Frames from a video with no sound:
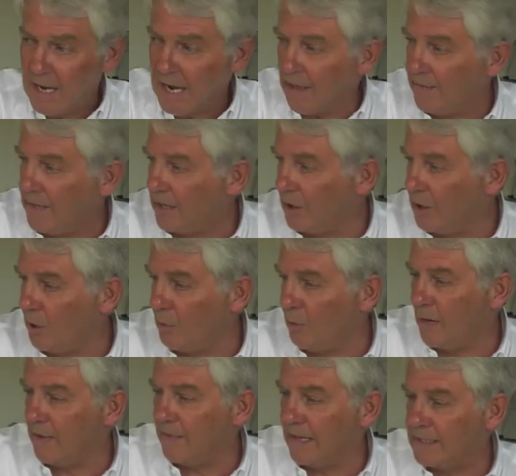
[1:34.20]
and they know
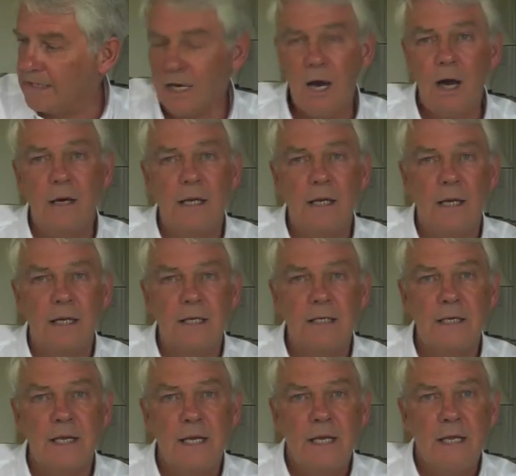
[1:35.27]
where their target
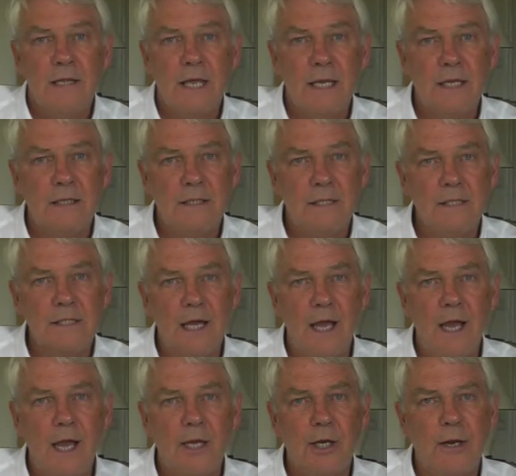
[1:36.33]
is, they can
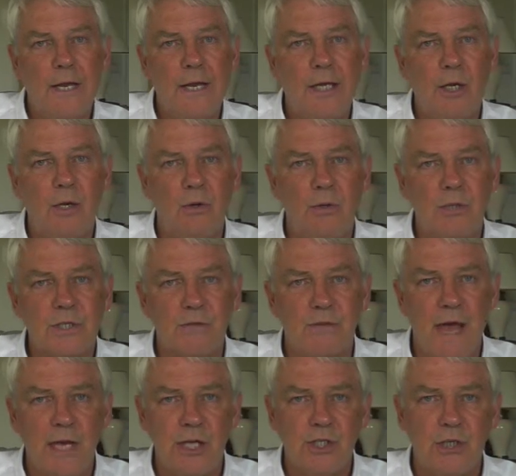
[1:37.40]
decide on a course of
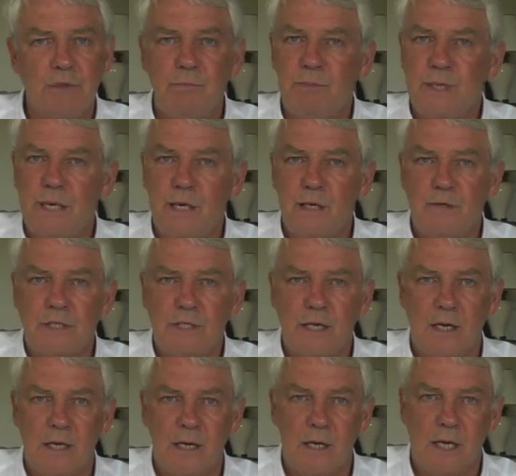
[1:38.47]
action, be it
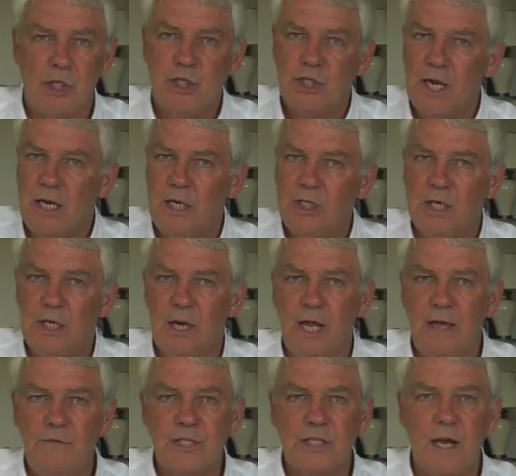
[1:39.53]
a change in
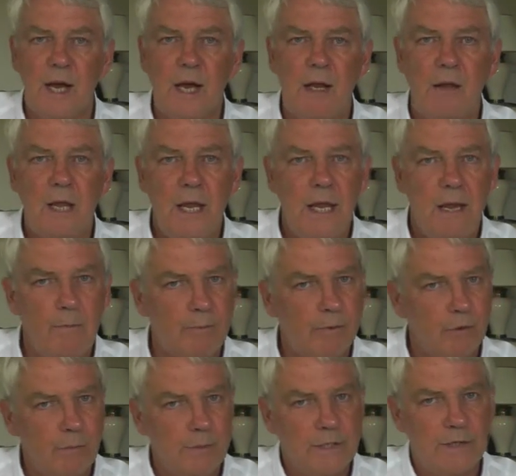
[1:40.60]
lifestyle,
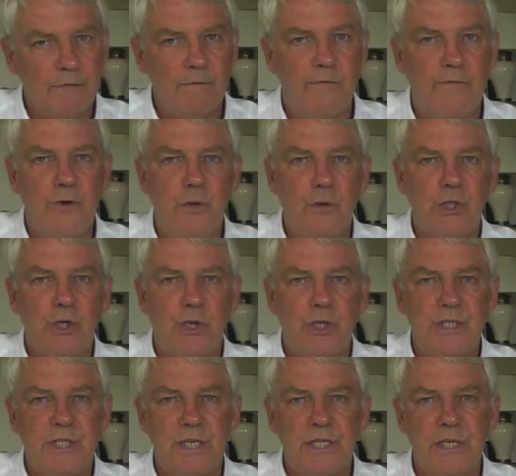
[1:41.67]
improvement in food
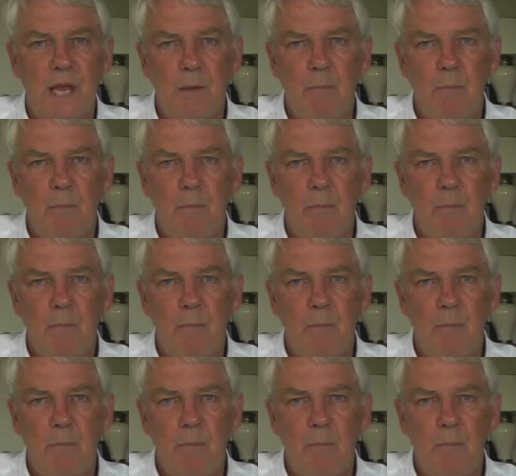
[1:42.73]
choices,